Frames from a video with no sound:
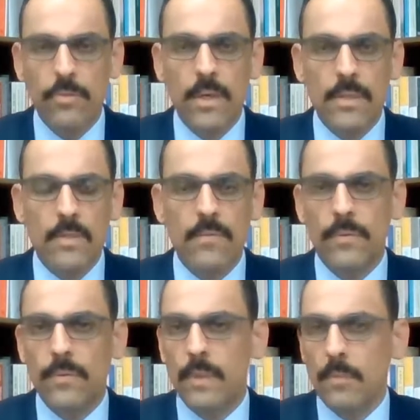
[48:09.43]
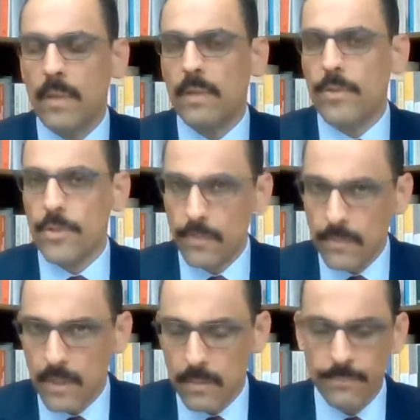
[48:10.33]
2015
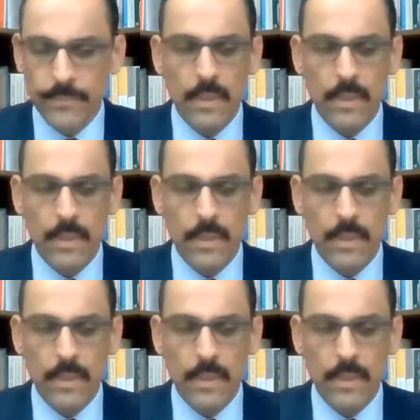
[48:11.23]
migration deal.